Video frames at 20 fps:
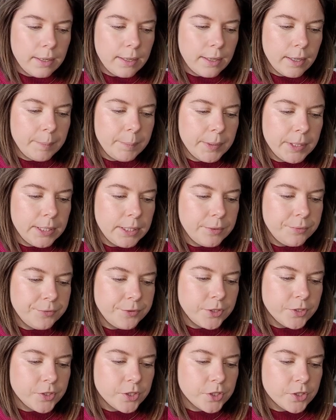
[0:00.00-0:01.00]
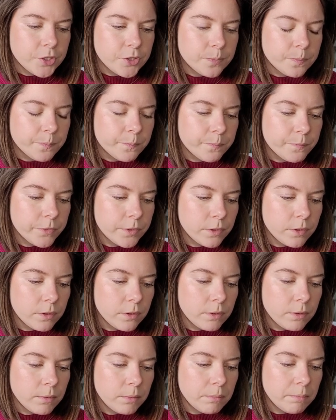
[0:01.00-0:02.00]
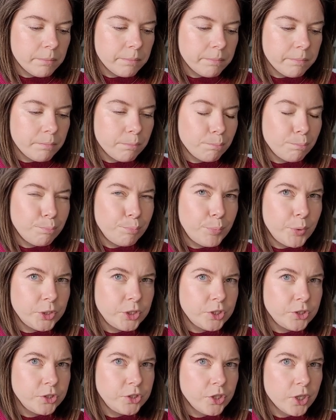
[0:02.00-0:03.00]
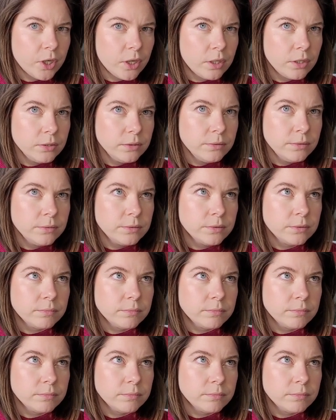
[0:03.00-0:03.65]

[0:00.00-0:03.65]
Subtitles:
I believe this is budget yarn.